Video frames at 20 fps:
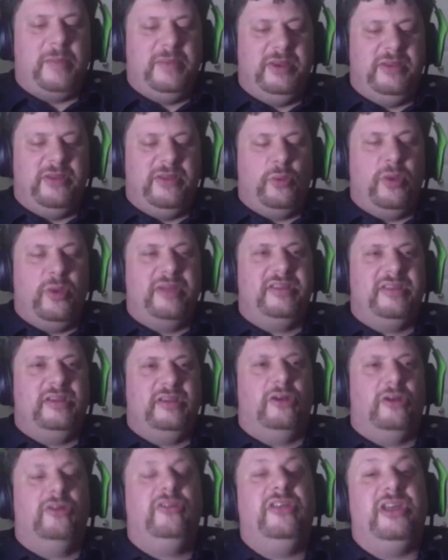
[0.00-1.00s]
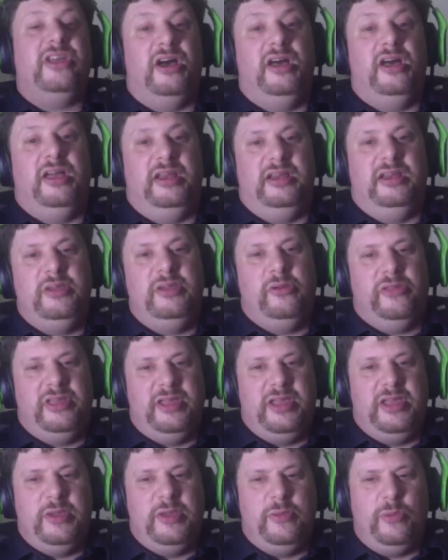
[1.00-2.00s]
there wasn't early on.
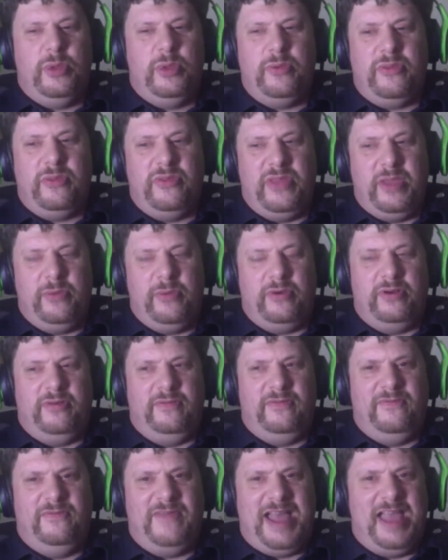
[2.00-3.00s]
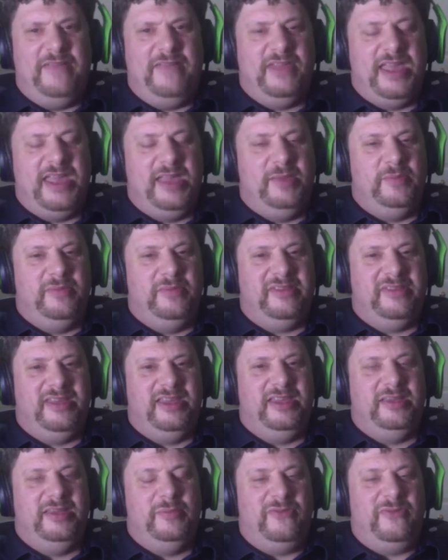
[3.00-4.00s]
They were 5 games
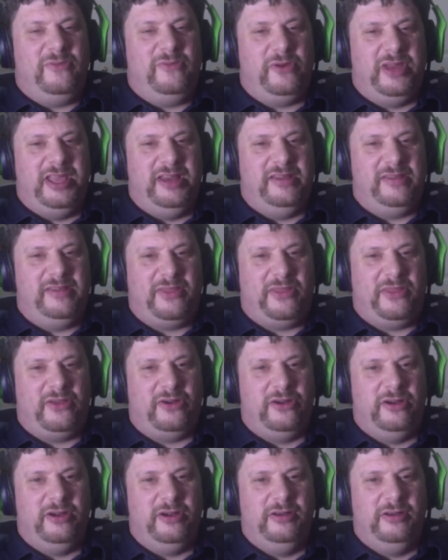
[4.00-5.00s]
in before he hit his third.